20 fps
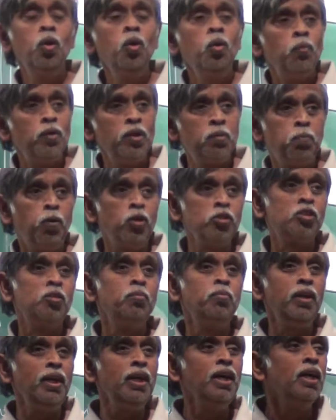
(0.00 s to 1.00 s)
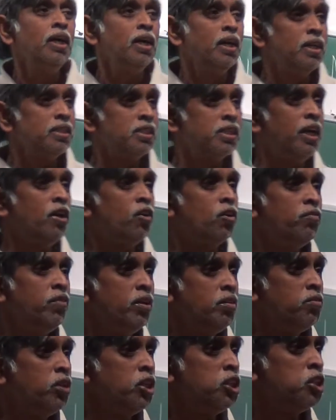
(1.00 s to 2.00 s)
with possibly a center of
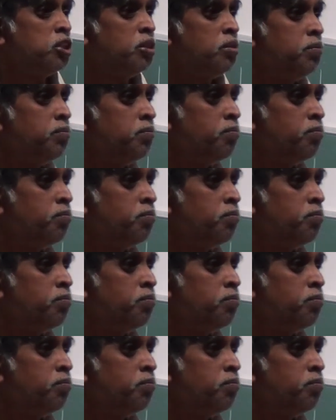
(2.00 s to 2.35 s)
inversion.